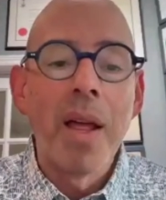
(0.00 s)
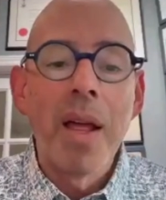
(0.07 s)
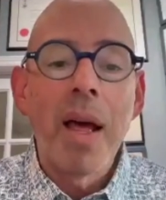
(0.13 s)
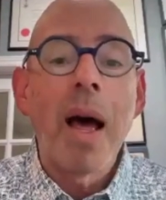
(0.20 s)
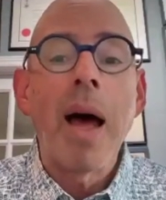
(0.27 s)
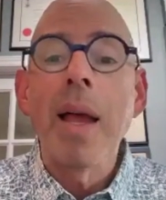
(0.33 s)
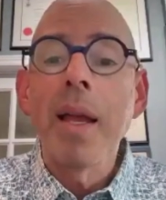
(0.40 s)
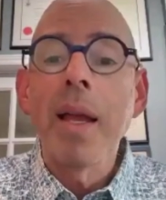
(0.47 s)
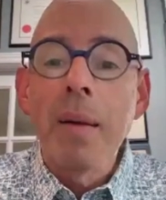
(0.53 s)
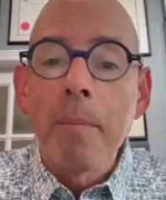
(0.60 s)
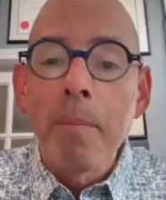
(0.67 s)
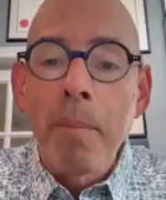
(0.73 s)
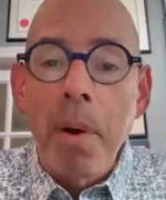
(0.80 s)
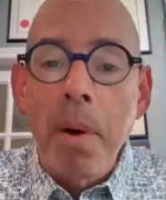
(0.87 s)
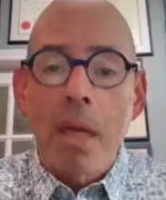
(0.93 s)
I got to
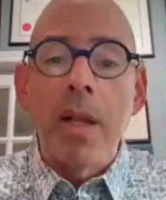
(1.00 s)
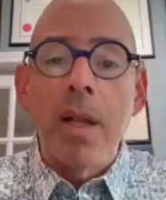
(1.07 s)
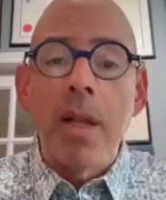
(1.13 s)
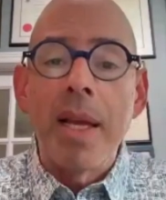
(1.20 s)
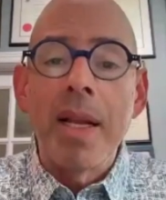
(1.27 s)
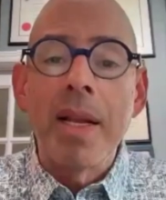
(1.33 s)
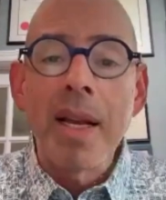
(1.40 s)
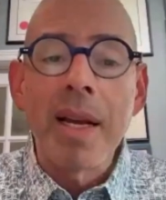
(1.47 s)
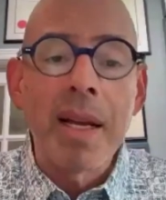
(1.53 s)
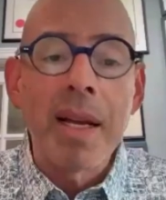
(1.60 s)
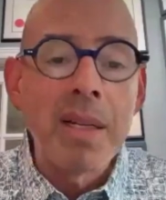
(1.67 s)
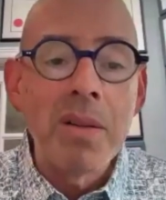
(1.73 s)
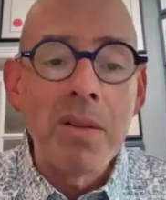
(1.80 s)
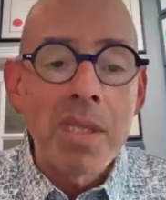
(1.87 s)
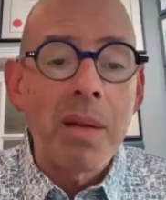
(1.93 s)
buckle in. I got to do
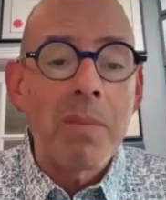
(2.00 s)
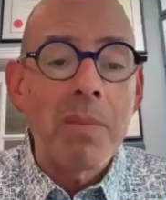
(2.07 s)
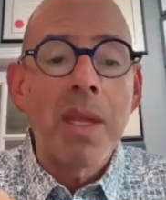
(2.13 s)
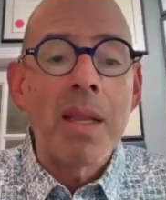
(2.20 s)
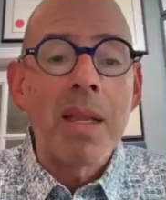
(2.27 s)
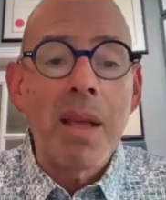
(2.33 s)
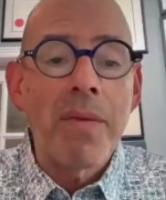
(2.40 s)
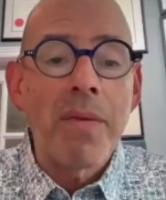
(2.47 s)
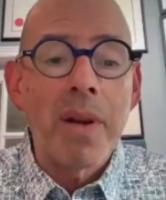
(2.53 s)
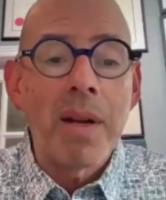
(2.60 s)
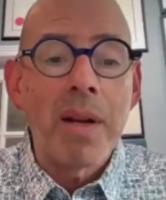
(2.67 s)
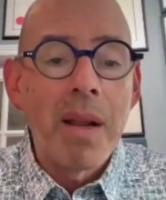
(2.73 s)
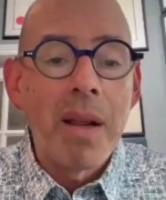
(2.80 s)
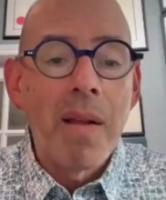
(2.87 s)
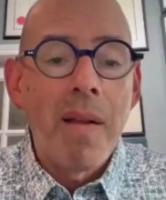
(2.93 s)
something different,
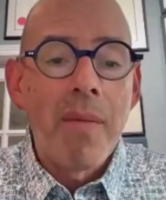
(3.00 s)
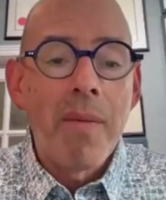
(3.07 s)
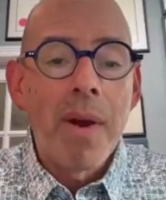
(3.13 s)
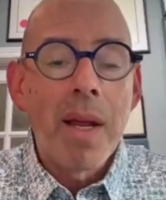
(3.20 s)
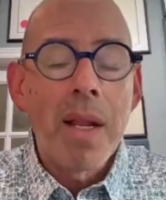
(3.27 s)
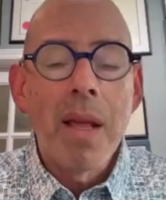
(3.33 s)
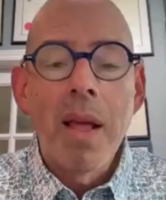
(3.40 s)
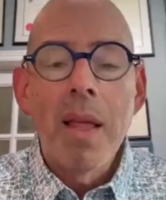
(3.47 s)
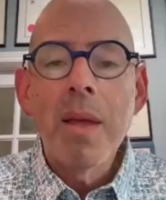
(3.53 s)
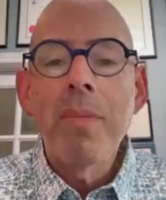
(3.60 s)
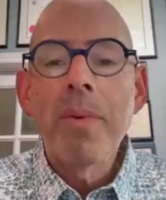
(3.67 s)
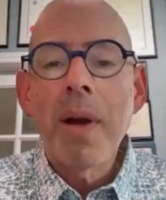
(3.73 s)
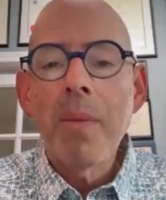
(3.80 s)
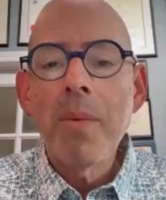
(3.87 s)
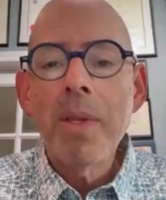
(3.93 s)
right? The
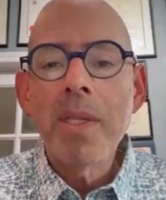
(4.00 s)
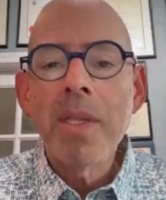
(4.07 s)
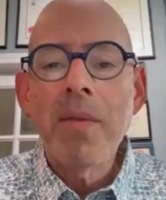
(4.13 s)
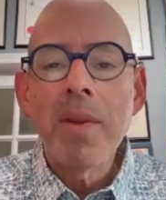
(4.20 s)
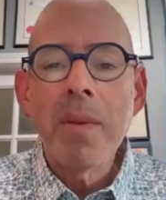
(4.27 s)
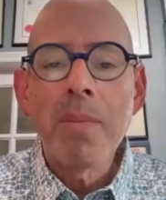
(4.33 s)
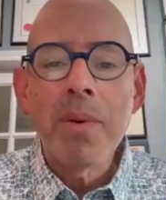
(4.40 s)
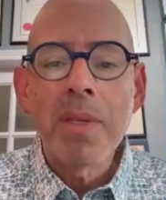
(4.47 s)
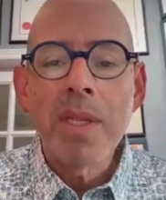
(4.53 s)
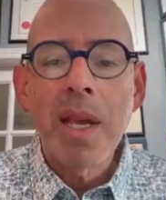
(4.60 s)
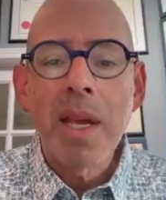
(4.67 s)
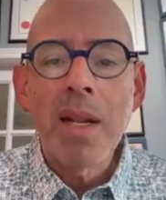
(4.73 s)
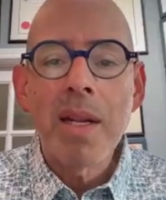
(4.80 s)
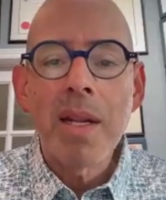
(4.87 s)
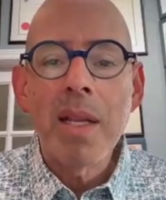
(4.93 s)
problem with
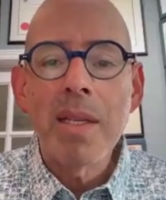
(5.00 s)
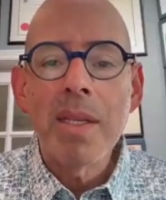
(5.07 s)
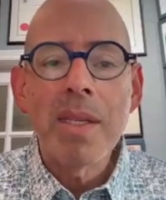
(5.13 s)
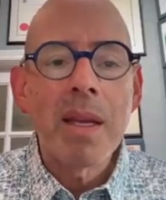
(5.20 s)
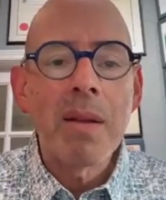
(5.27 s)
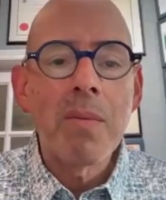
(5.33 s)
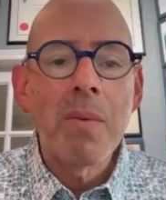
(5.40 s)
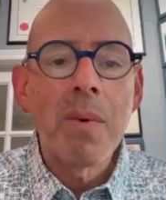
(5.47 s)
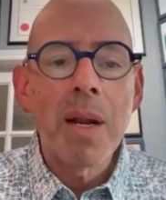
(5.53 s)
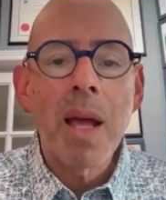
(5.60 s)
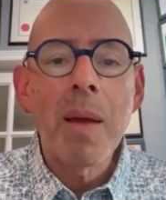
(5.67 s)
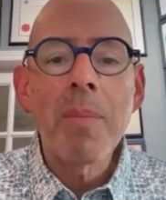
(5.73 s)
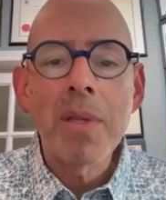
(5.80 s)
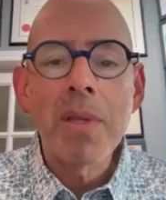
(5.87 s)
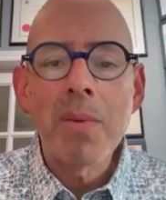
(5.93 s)
70% is that what
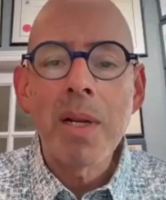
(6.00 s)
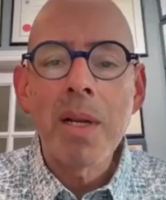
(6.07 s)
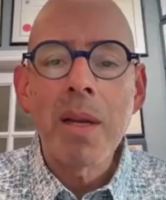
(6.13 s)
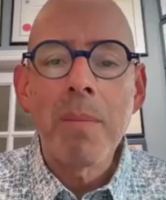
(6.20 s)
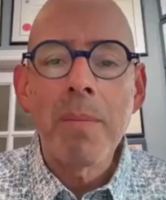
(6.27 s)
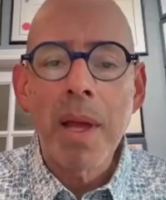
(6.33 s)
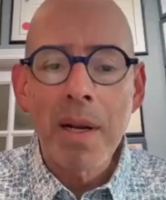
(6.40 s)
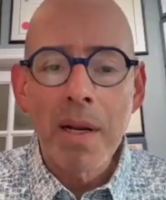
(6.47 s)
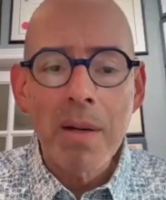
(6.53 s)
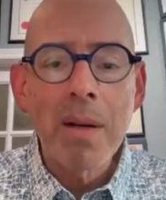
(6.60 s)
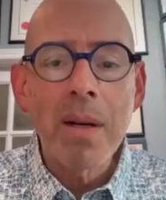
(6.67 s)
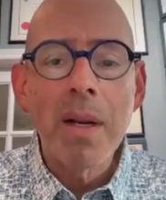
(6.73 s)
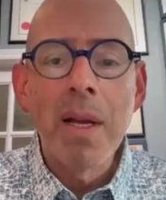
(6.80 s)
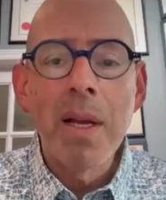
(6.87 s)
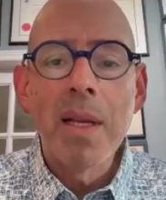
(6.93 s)
happens when a competitor
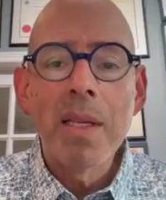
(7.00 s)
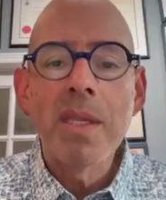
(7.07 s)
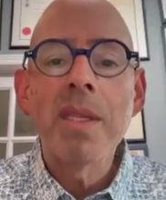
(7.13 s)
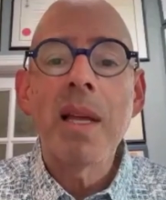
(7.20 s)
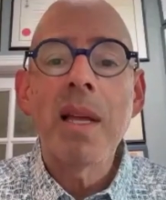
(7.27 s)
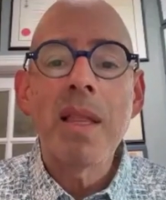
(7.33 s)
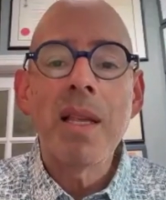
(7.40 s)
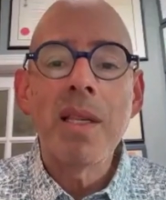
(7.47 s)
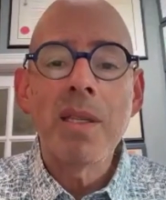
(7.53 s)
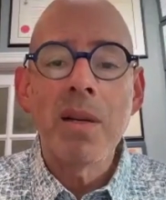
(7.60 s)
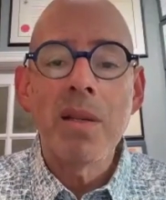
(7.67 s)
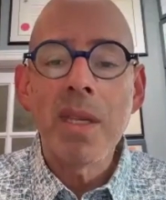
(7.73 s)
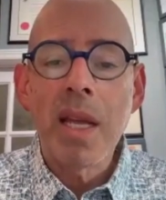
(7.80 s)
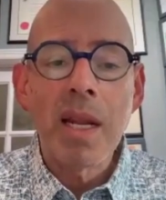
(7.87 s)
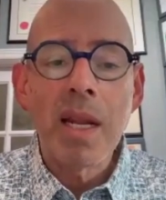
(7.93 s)
suddenly starts
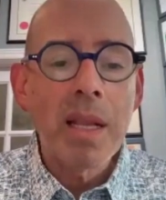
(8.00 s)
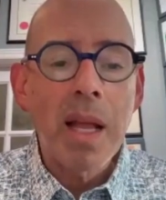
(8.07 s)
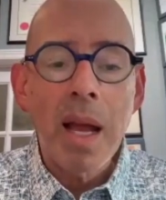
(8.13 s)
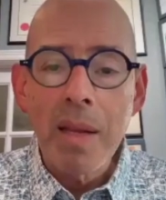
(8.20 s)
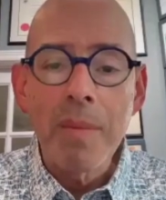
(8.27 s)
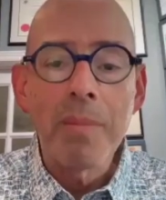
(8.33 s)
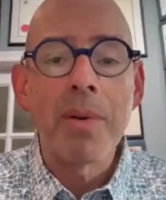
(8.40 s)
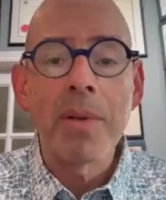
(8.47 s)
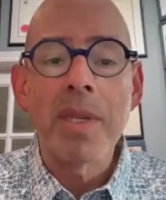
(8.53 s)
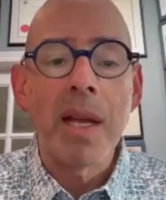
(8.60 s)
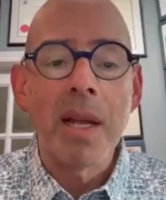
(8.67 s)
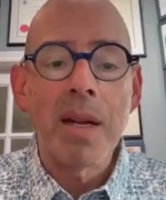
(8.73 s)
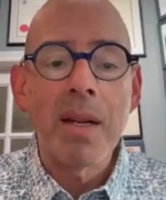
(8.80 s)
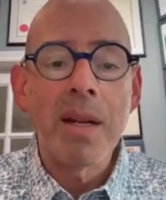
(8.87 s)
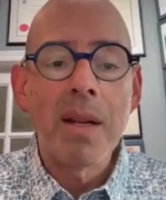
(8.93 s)
getting 90%,
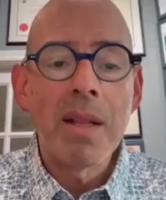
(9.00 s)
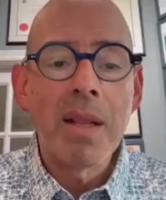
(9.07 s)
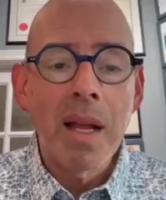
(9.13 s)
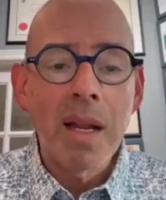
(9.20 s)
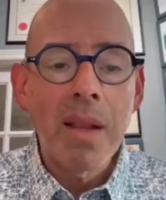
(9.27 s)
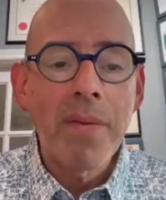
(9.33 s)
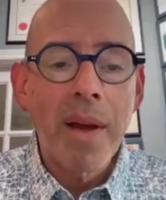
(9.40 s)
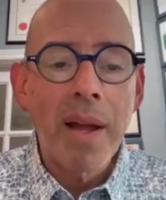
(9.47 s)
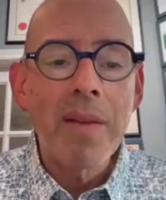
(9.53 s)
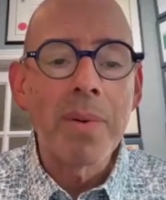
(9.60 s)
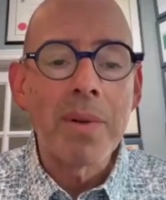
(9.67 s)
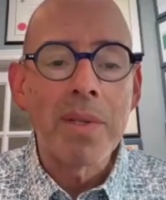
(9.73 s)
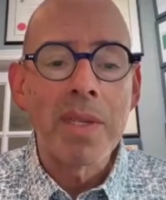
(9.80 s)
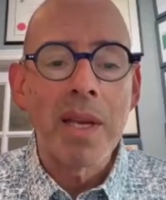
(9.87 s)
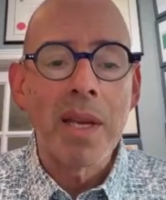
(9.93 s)

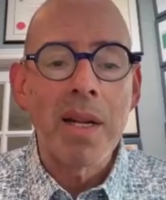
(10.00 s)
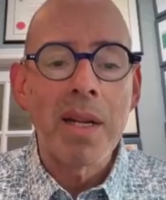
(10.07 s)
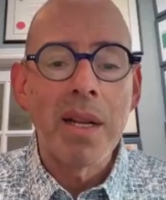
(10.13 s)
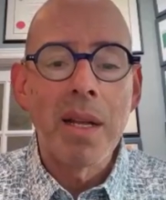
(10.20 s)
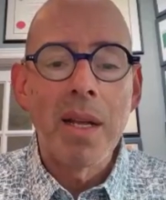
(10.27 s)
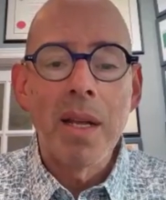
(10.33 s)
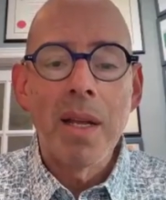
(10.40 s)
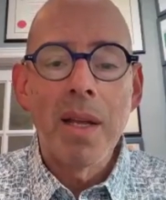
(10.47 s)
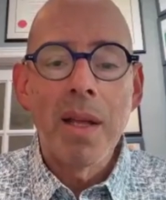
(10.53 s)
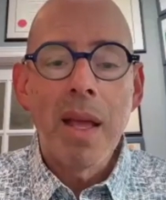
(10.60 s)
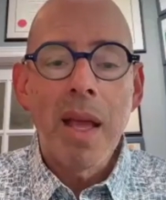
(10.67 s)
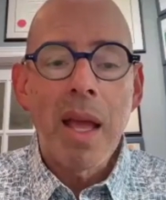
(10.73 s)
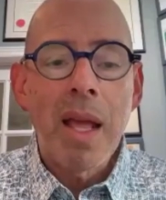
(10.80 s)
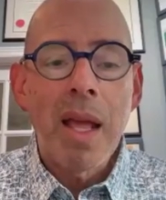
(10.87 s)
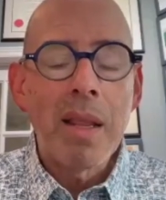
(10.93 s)
95%,
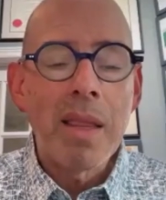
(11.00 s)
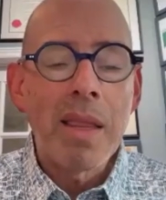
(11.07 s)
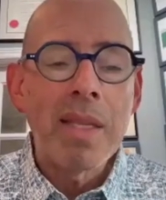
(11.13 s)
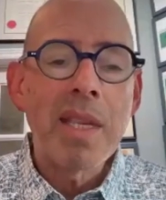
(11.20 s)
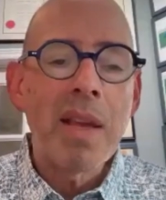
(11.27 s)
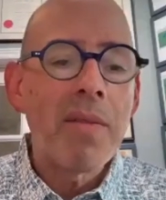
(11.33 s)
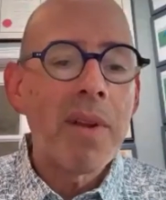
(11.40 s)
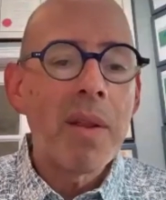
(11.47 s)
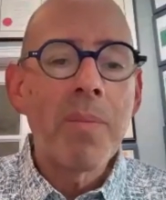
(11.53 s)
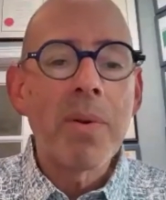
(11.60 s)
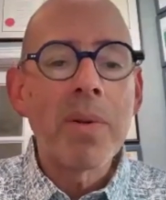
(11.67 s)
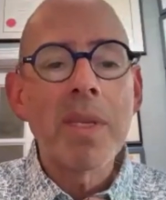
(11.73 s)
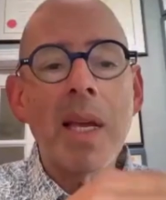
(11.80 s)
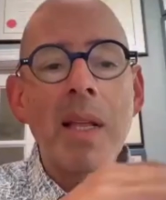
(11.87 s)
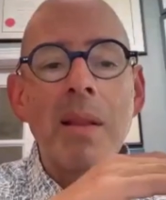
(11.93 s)
and
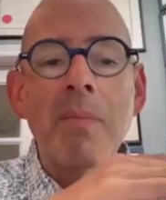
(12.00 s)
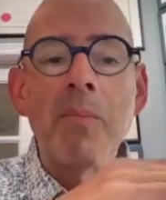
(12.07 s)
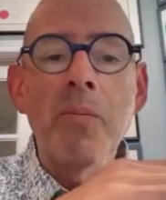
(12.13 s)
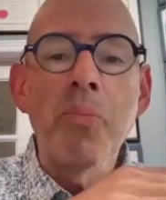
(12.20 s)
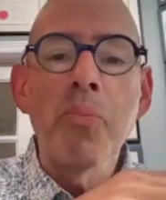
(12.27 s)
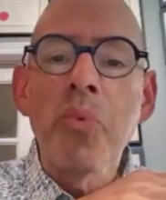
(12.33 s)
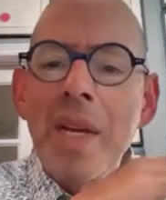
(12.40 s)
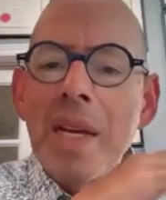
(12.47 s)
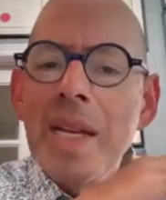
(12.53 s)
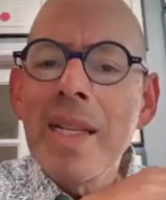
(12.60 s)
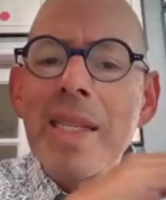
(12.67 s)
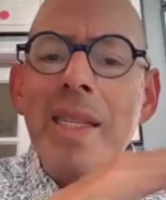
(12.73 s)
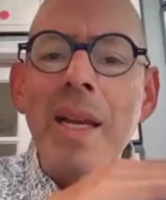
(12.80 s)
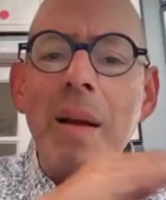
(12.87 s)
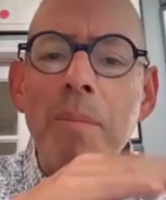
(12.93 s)
70% breeds
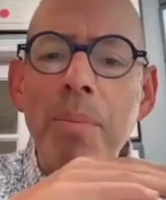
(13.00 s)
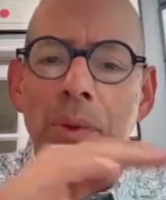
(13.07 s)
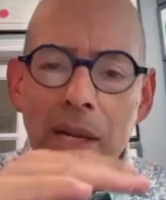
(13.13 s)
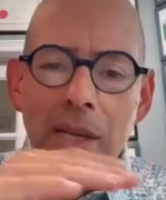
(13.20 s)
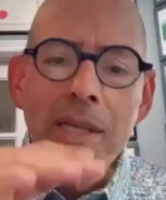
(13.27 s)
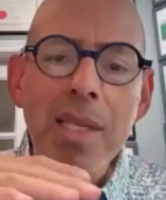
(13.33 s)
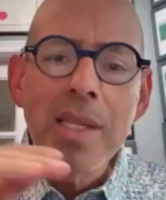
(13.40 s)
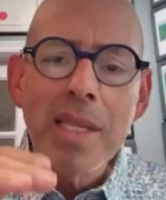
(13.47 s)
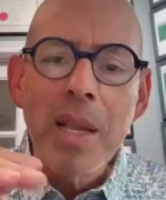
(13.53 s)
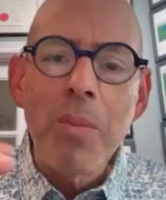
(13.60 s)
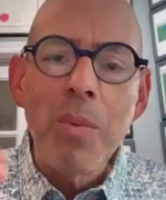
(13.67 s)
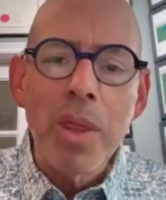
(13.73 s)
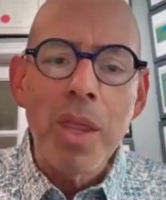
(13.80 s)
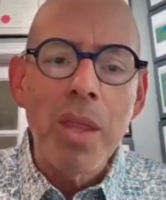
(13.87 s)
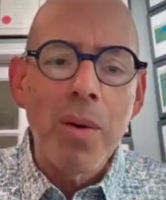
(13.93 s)
complacency
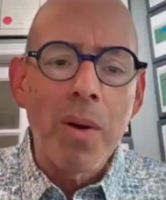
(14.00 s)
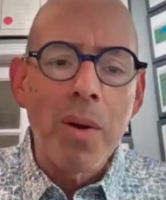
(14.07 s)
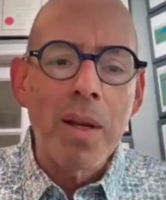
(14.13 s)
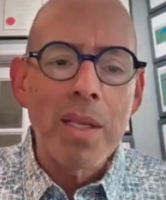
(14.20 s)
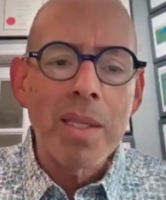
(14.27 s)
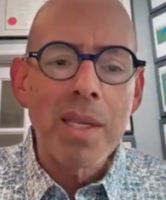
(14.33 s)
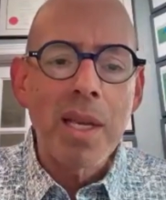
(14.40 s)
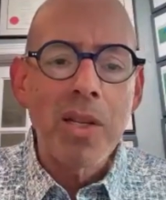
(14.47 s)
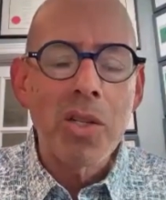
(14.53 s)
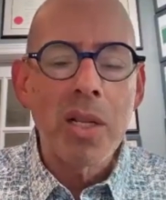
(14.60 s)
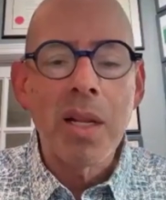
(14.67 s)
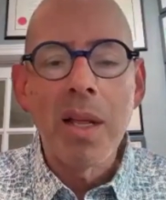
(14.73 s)
within the organization.